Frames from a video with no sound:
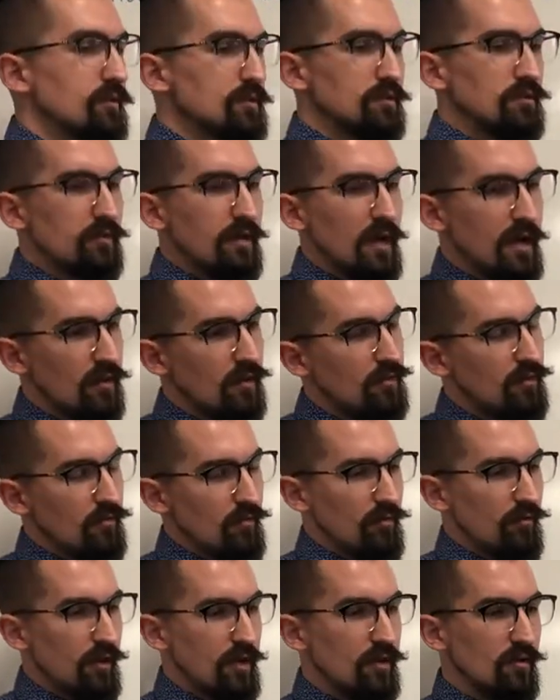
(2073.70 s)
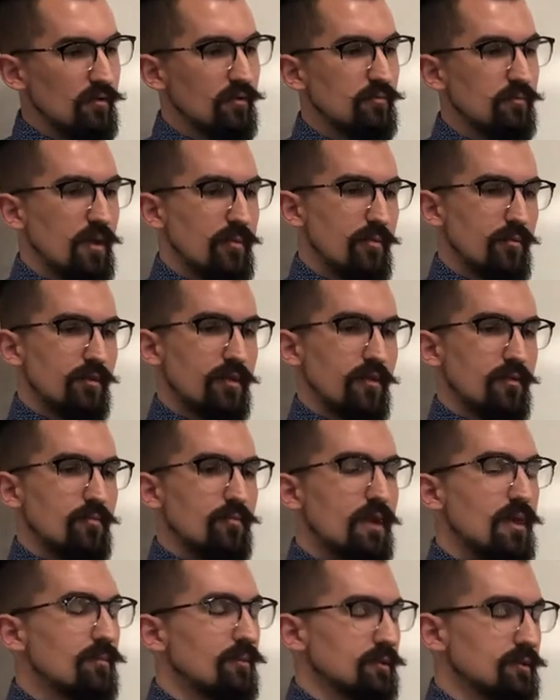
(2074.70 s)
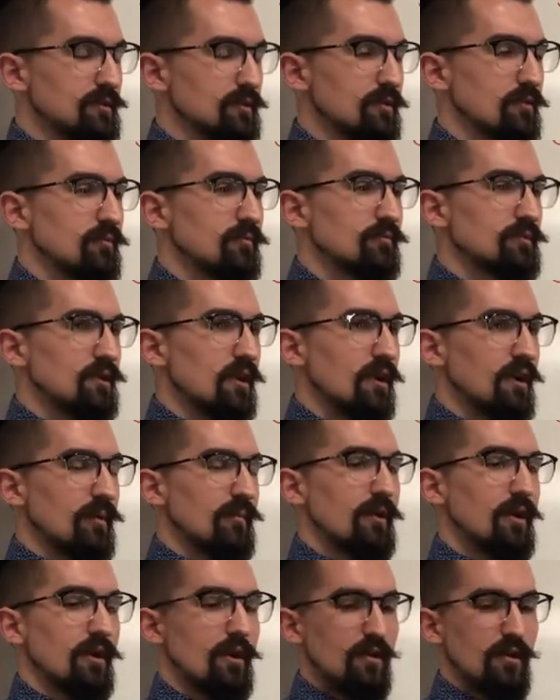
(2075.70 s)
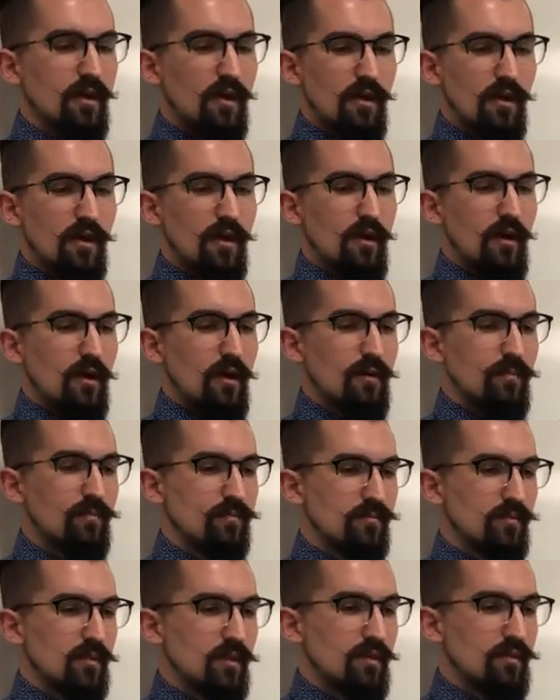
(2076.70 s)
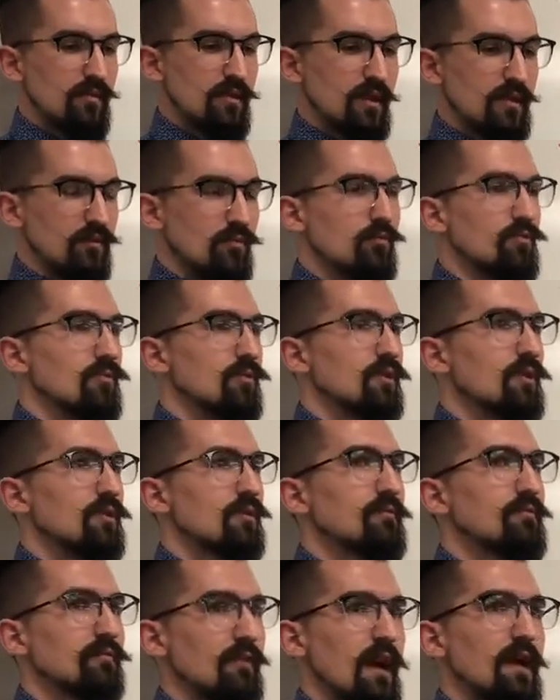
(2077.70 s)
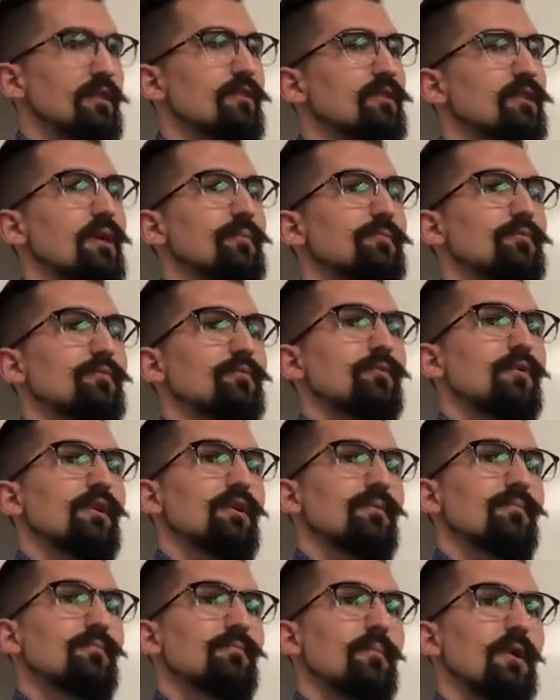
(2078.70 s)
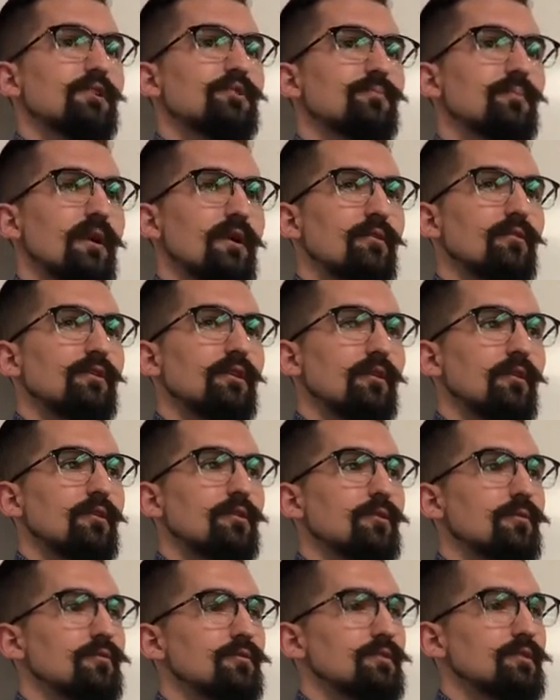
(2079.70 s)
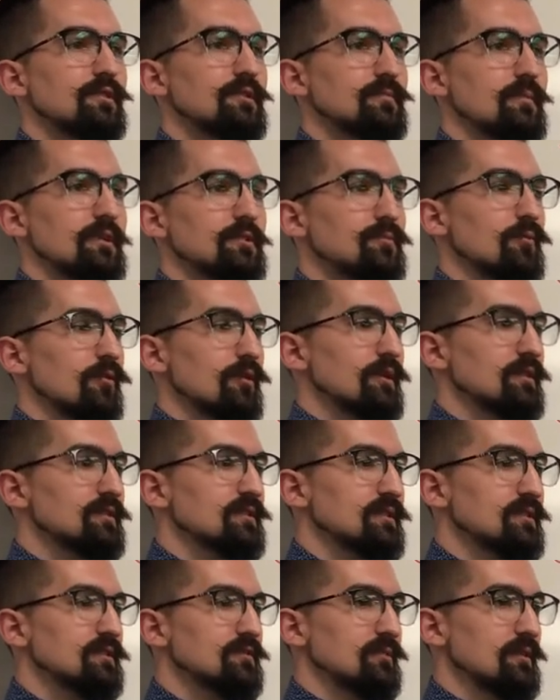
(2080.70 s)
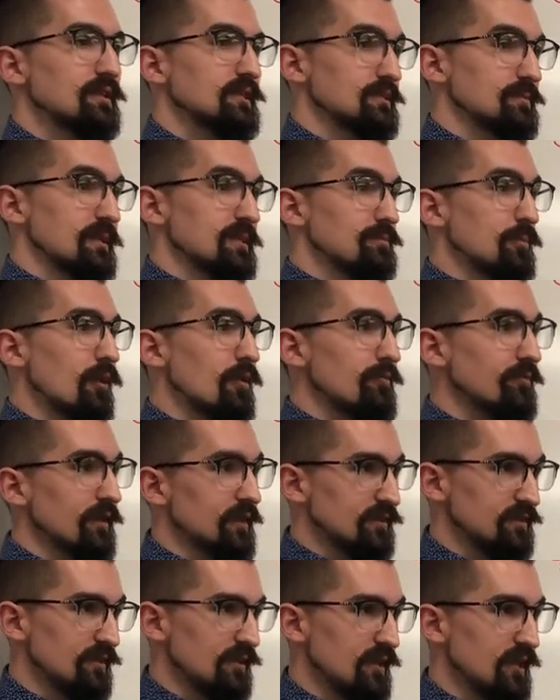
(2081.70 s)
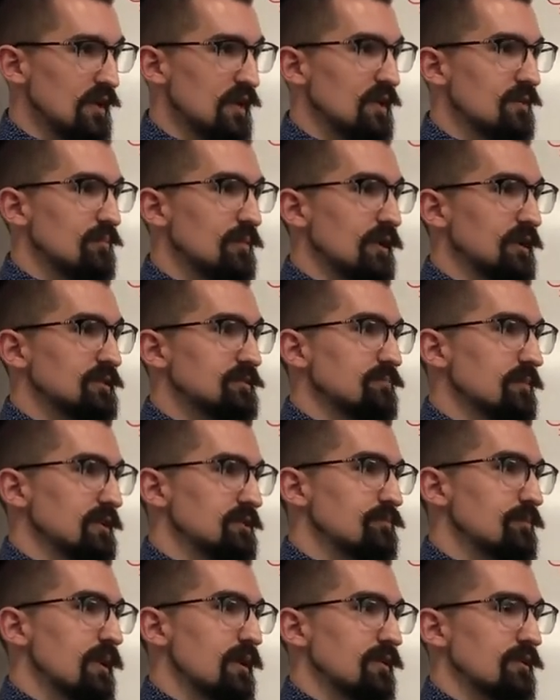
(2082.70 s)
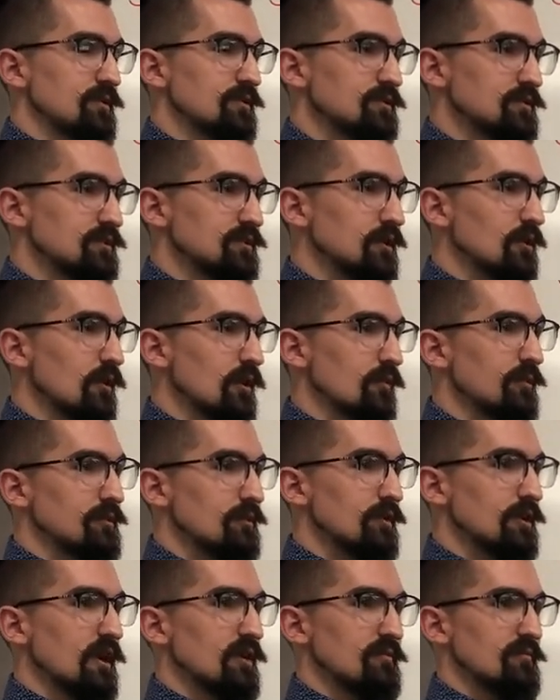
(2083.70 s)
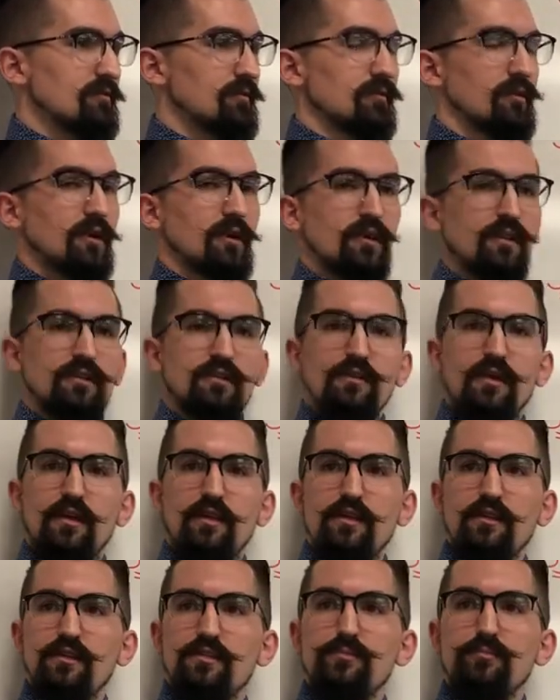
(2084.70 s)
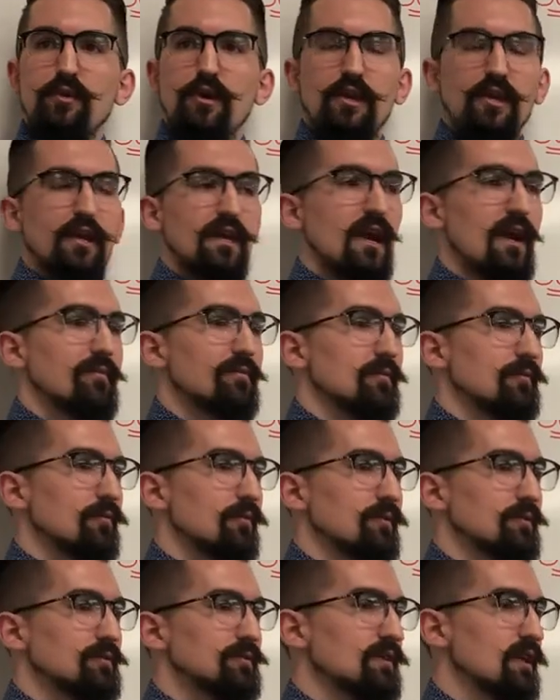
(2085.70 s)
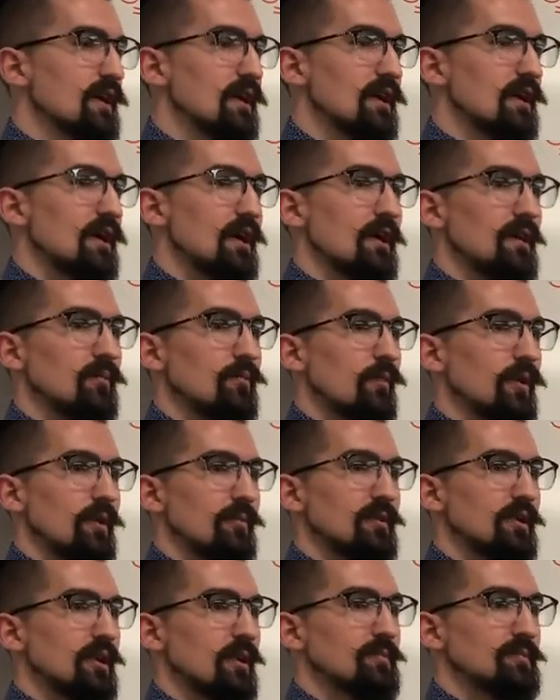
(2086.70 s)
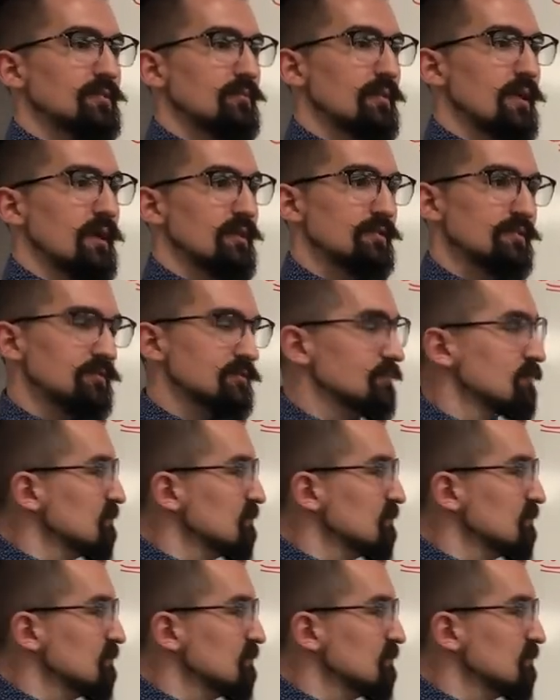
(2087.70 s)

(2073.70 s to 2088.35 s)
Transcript: do that thoroughly, maybe with other people too, talk about it, uh, then you'll find you come to uh, much better conclusions, much more consistently. Doesn't mean it's perfect, but it's much better than just going with your gut feeling and, and explaining it afterwards uh, when it becomes a mess.